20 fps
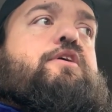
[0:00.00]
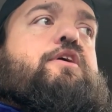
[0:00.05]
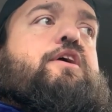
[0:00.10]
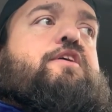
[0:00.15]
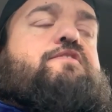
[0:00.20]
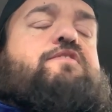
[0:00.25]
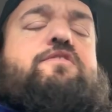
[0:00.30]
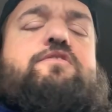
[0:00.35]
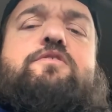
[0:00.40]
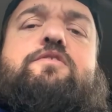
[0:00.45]

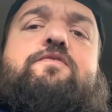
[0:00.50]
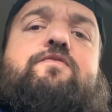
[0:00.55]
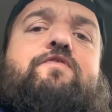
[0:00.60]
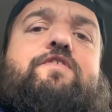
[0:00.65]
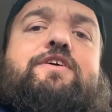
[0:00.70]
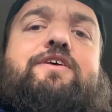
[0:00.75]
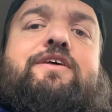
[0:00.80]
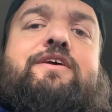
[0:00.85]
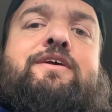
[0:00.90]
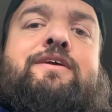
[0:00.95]
It's a good
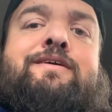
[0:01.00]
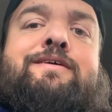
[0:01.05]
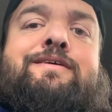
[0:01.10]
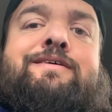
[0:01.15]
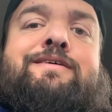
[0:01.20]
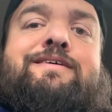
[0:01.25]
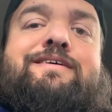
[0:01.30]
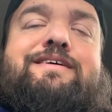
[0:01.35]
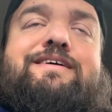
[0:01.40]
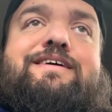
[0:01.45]
feeling
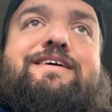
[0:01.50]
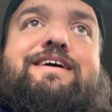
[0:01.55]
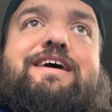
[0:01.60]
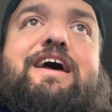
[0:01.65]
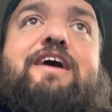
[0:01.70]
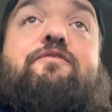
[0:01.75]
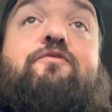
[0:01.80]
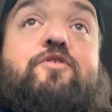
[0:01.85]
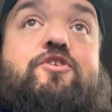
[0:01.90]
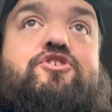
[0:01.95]

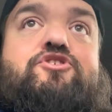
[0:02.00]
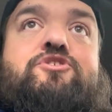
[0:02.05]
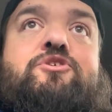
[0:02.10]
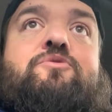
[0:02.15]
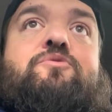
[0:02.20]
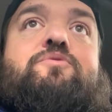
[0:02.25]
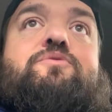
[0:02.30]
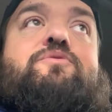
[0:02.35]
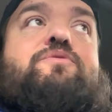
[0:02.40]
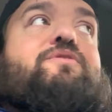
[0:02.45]
every show
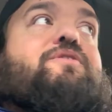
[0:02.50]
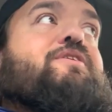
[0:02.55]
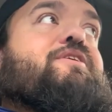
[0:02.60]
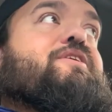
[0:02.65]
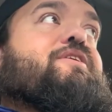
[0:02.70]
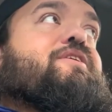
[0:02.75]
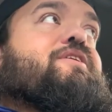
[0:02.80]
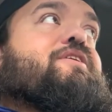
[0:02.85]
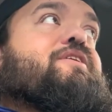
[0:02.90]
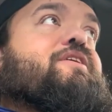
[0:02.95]

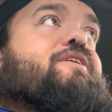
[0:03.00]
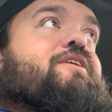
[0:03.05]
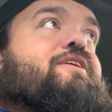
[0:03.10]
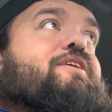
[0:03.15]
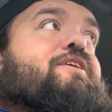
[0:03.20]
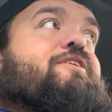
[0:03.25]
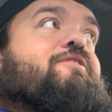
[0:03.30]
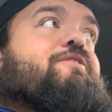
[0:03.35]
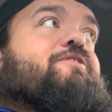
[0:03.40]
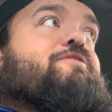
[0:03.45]

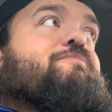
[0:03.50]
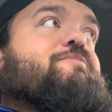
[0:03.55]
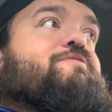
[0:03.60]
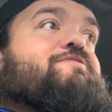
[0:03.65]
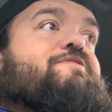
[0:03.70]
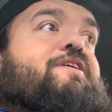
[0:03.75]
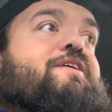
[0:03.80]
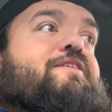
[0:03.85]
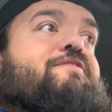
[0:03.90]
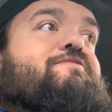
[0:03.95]
here at the
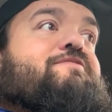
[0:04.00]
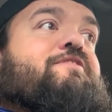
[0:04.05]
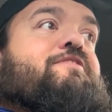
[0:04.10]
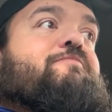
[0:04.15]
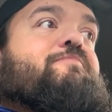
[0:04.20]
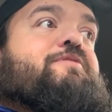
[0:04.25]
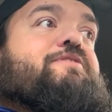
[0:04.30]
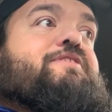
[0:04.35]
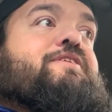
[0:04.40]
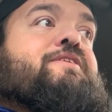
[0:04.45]
Masonic
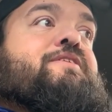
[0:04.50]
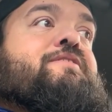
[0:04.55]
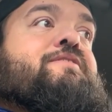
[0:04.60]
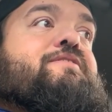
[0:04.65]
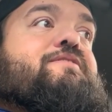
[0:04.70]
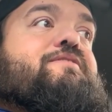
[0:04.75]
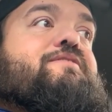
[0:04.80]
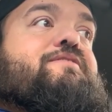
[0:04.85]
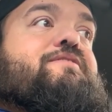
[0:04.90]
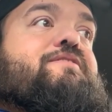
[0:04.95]
Center, but then
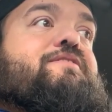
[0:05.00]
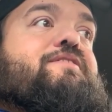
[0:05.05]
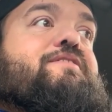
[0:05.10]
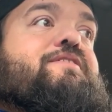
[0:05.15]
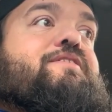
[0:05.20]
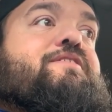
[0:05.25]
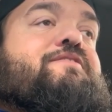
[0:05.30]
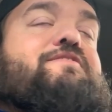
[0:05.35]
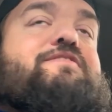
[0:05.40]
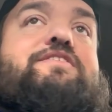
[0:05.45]

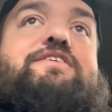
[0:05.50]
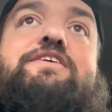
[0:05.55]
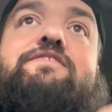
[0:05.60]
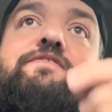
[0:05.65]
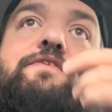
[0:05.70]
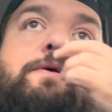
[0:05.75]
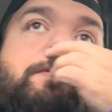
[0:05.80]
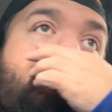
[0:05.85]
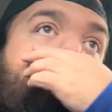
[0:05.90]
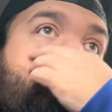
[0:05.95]
it's an
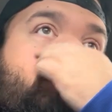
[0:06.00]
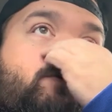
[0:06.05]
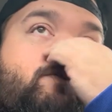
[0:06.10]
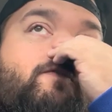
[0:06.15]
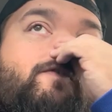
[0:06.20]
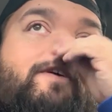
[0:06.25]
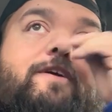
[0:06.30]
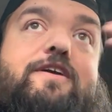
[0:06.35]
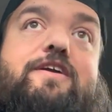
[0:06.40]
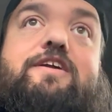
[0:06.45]
even cooler,
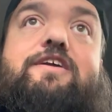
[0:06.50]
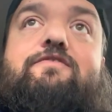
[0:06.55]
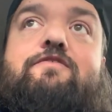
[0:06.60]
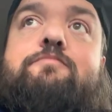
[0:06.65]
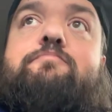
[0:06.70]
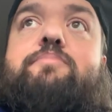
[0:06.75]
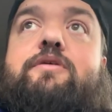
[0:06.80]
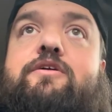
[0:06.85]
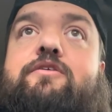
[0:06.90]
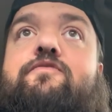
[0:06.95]
like
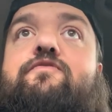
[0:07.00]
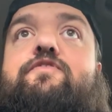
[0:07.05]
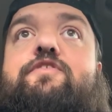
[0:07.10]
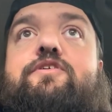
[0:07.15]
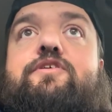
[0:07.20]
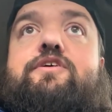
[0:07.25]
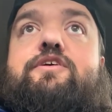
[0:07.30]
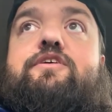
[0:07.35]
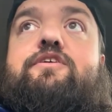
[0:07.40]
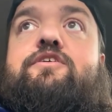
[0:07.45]
even better
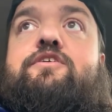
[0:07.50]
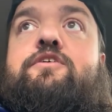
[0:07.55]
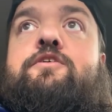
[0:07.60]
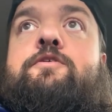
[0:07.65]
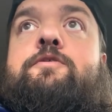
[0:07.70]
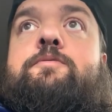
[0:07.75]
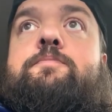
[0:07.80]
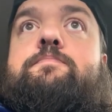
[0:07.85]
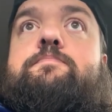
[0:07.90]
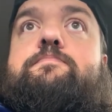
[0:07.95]
feeling
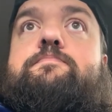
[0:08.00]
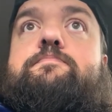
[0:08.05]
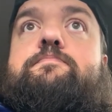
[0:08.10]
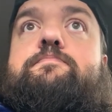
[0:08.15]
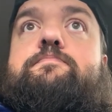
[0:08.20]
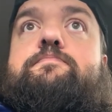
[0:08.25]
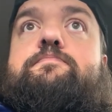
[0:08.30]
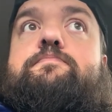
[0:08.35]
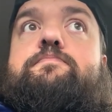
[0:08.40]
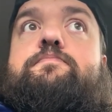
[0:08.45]

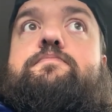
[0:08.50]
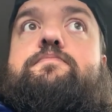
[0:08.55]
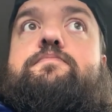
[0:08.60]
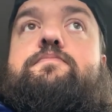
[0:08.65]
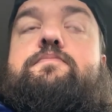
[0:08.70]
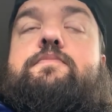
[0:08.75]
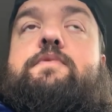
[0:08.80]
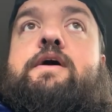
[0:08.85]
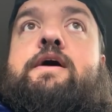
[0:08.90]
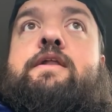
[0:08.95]

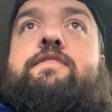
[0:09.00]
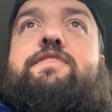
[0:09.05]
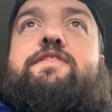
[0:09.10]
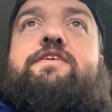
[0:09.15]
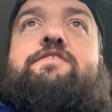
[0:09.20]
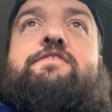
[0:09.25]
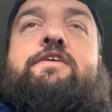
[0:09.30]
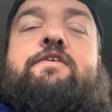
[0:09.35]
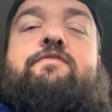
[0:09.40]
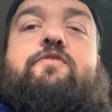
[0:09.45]
at
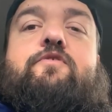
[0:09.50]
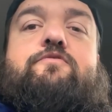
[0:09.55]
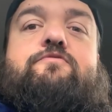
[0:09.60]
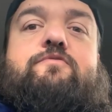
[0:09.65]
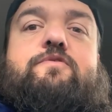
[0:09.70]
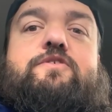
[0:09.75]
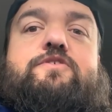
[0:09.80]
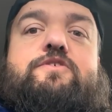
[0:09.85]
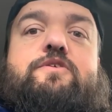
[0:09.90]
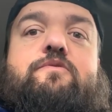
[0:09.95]
these
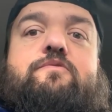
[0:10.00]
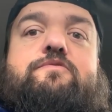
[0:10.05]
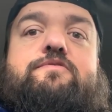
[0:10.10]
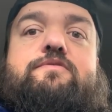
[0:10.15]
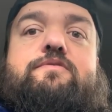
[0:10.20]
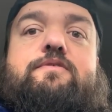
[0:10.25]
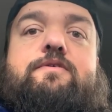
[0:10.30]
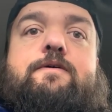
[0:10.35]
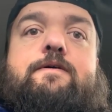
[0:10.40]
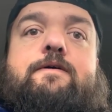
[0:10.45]
anniversary shows.